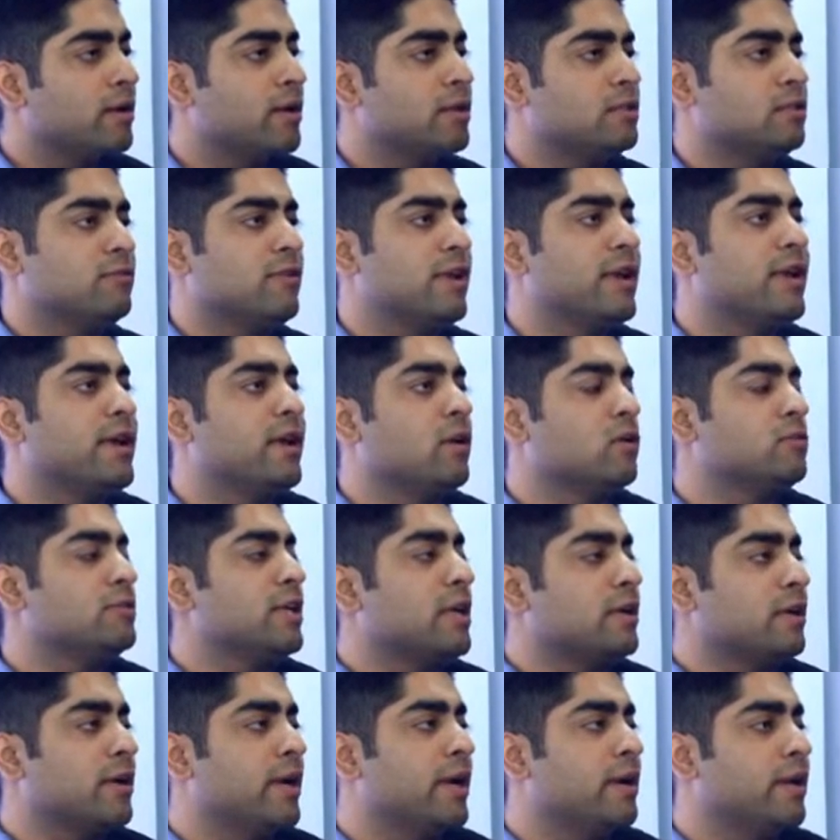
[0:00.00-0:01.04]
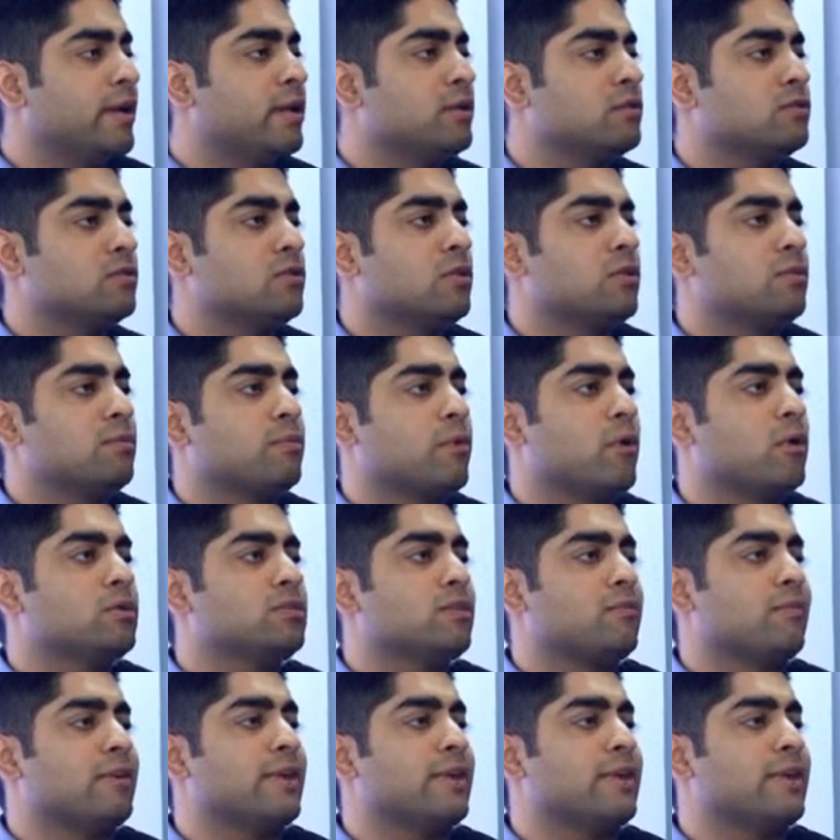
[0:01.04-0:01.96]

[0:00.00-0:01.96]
It's very near to Sector 18. So because of